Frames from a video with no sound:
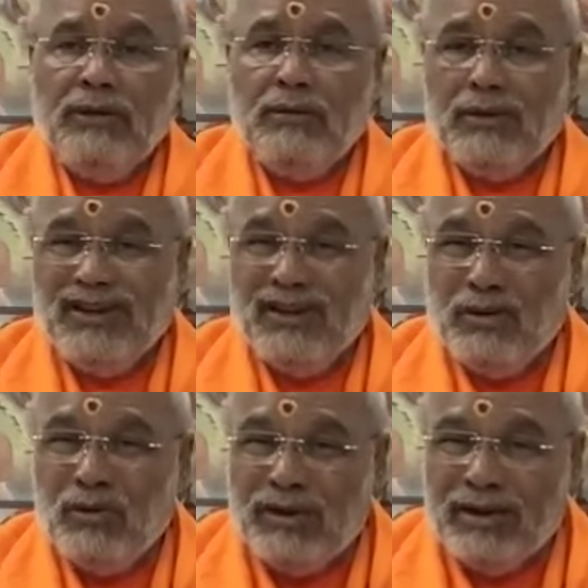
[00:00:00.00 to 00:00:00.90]
you can
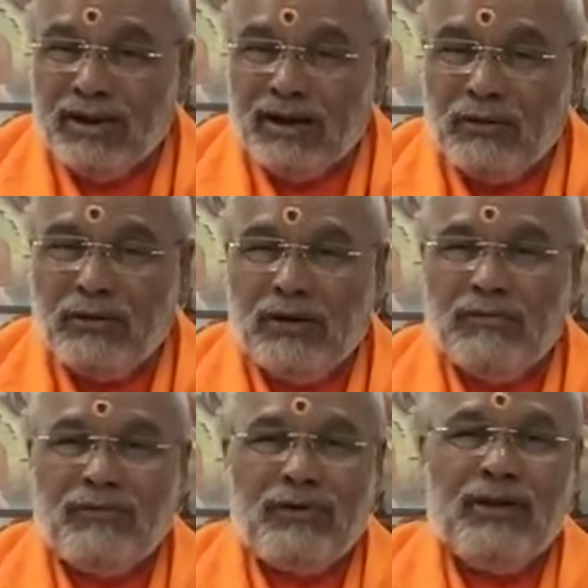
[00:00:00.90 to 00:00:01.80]
look around
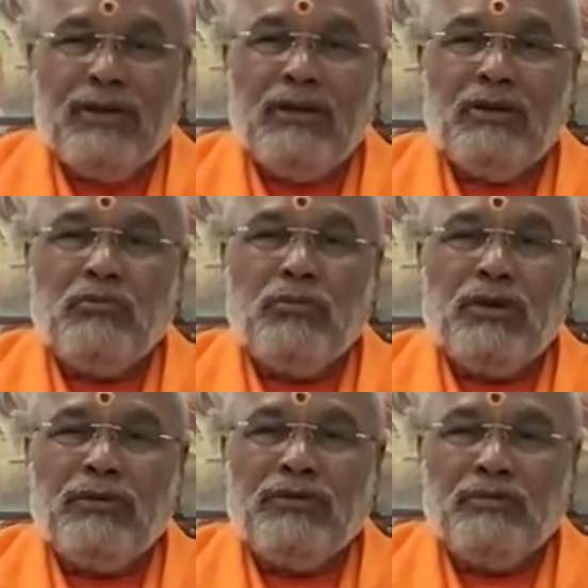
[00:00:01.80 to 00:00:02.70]
and find the
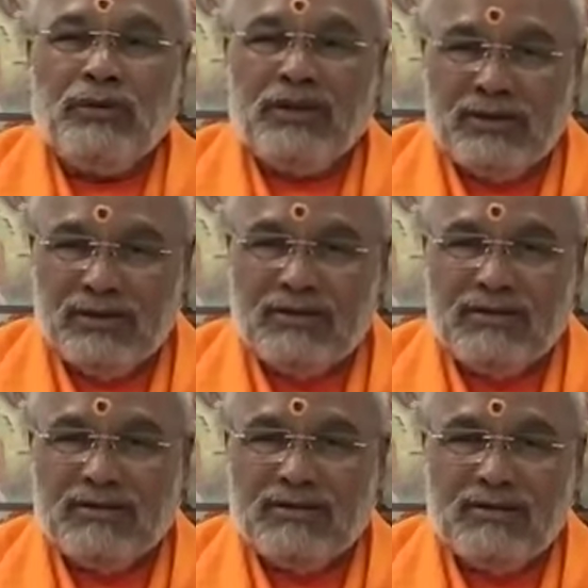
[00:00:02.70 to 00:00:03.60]
number of
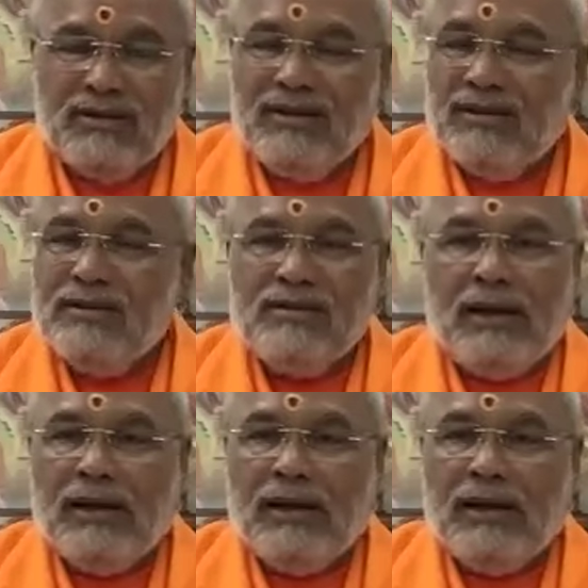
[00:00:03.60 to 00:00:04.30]
species. It is